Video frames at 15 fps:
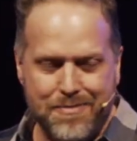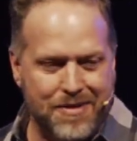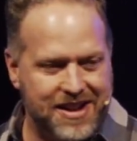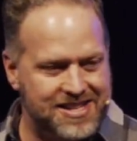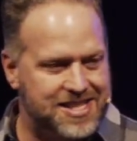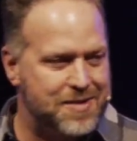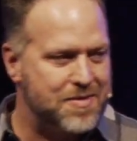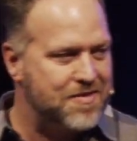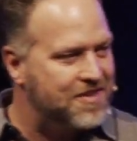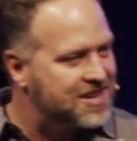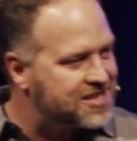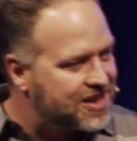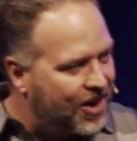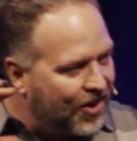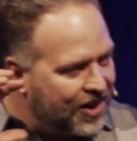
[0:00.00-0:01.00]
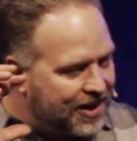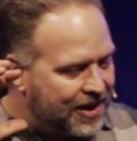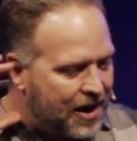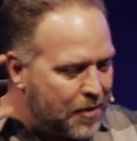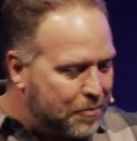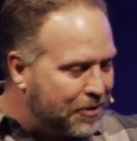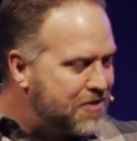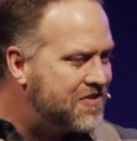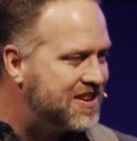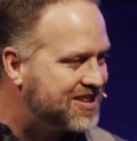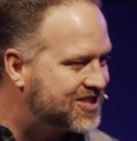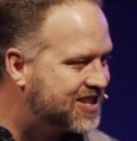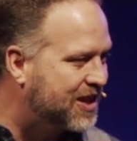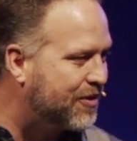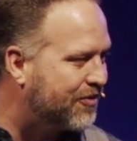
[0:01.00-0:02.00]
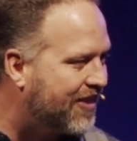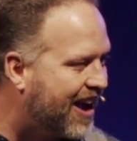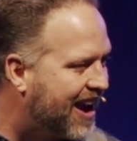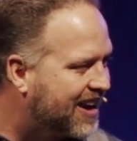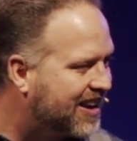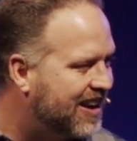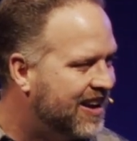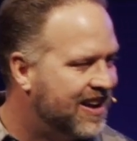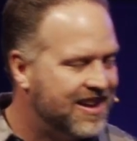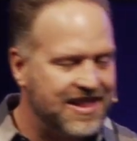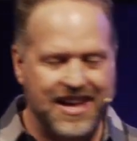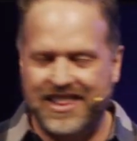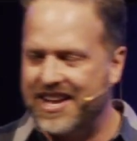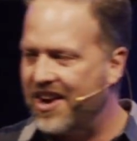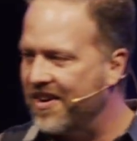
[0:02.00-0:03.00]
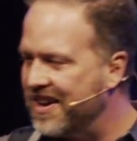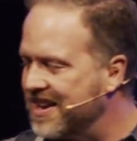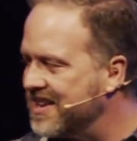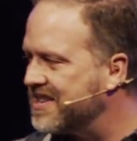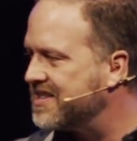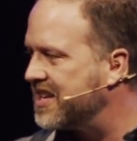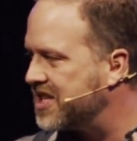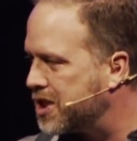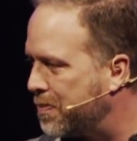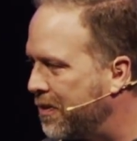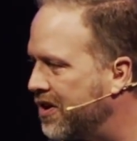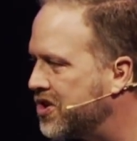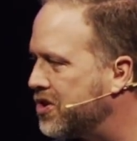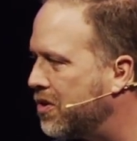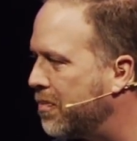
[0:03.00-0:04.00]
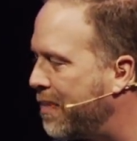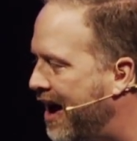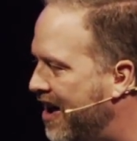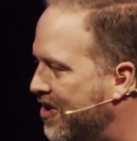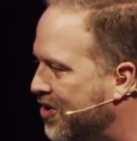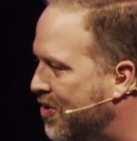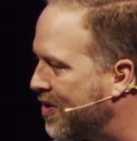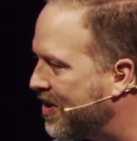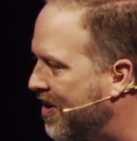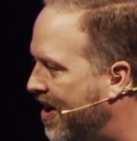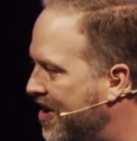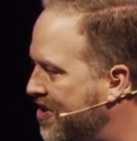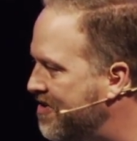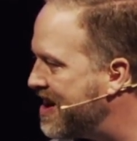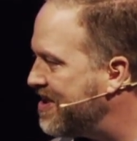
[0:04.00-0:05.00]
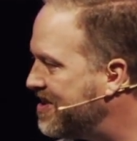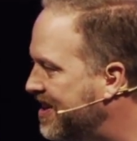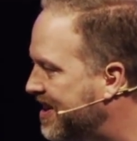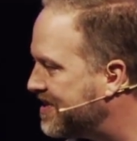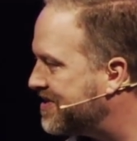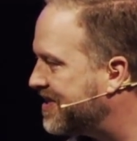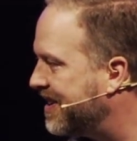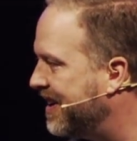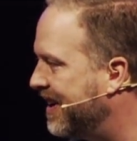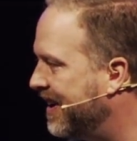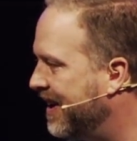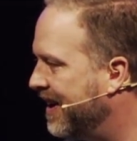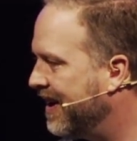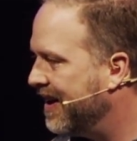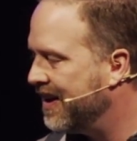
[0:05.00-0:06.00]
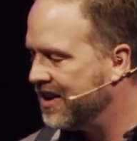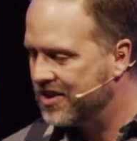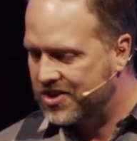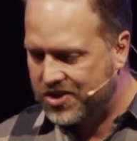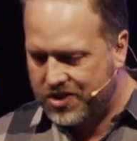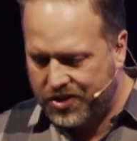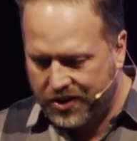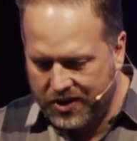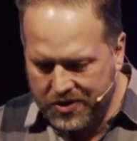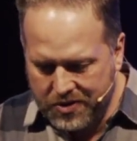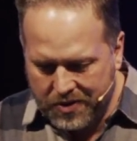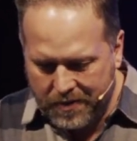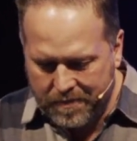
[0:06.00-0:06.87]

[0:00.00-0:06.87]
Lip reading: but some of us are oblivious to the fact that there is a spiritual battle going on around us. It's true.